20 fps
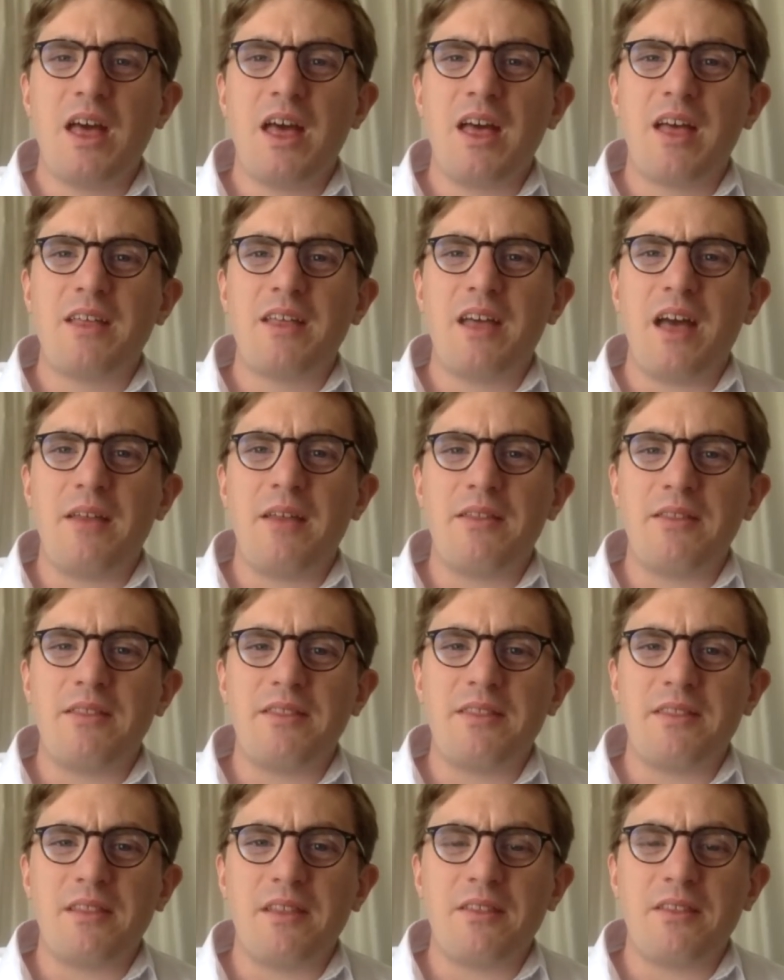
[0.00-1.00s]

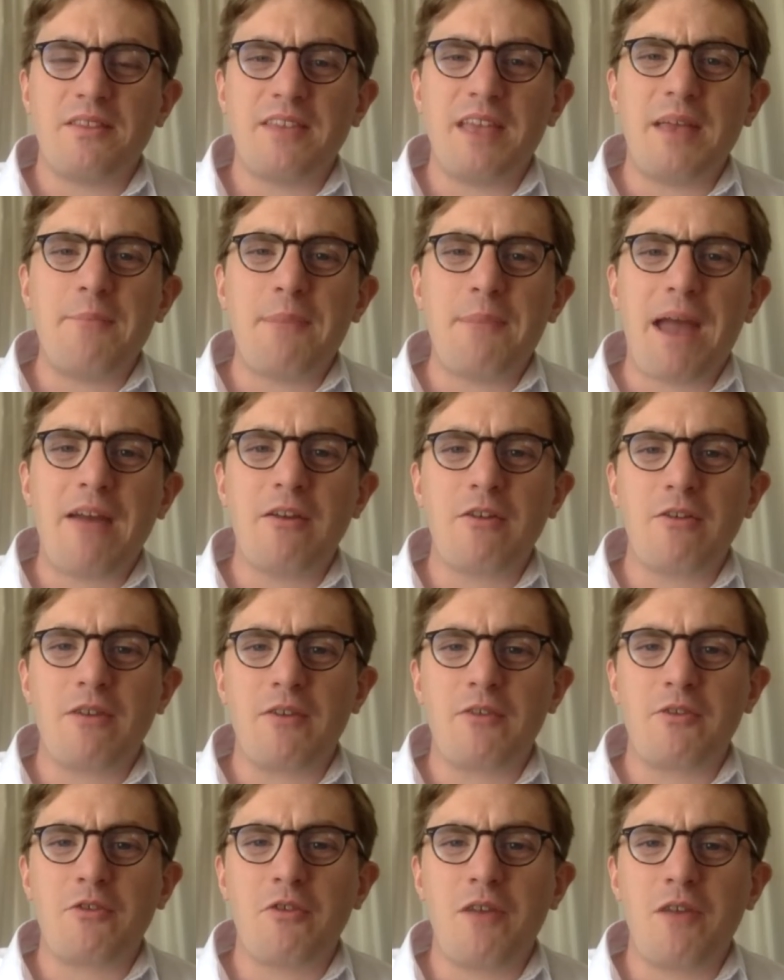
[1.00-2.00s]
The same
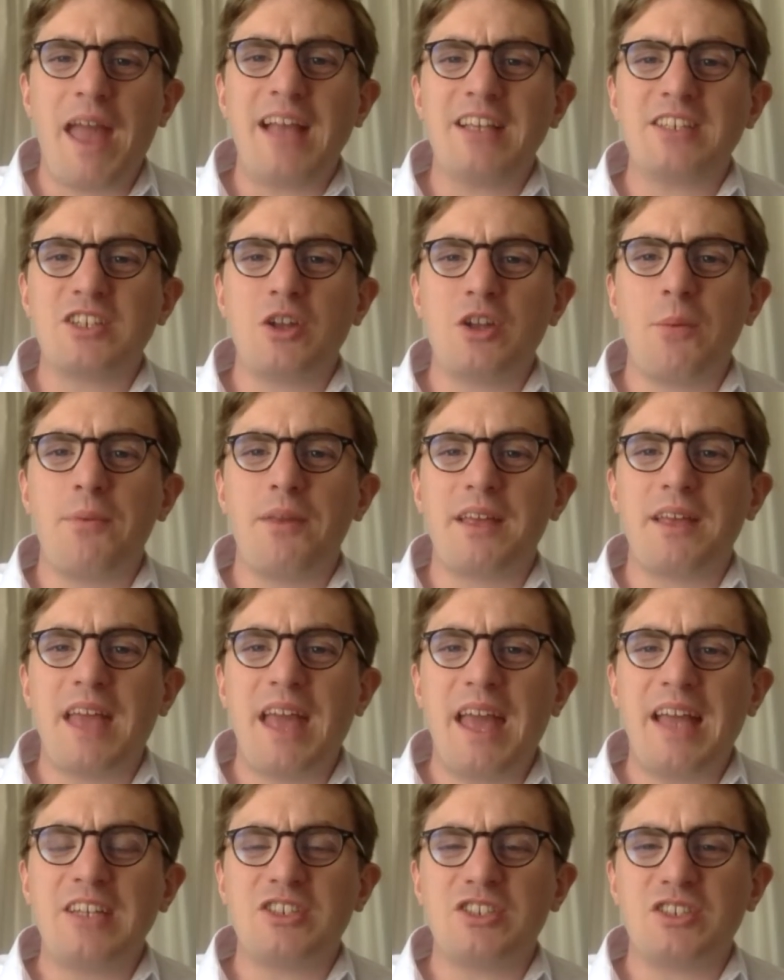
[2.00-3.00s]
paragraph creates an
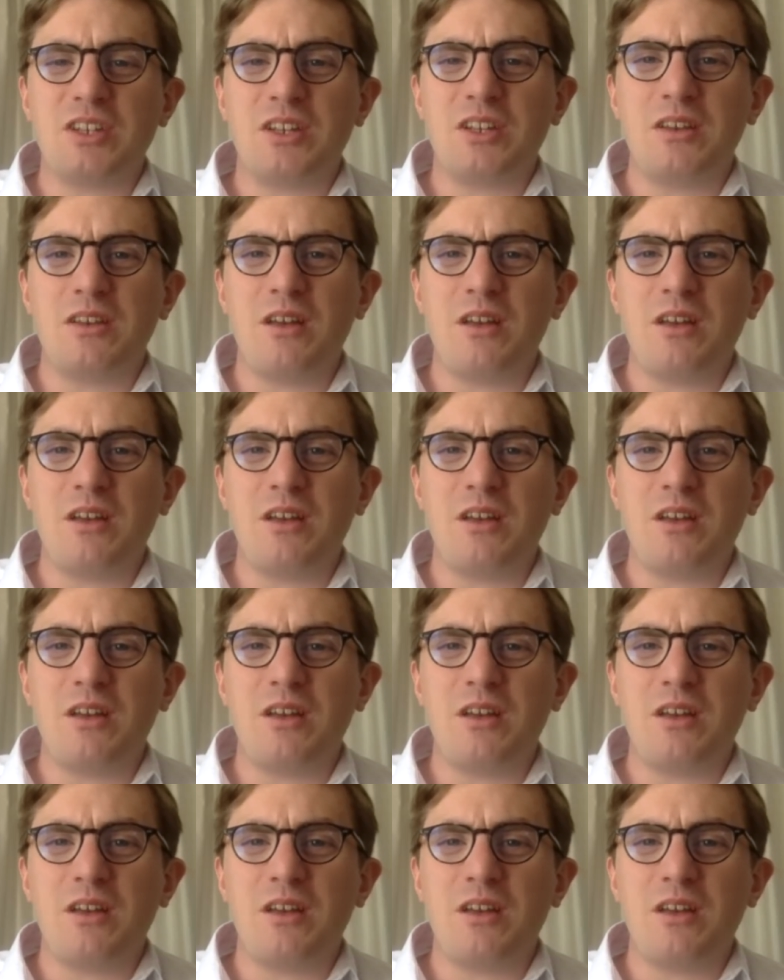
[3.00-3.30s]
obligation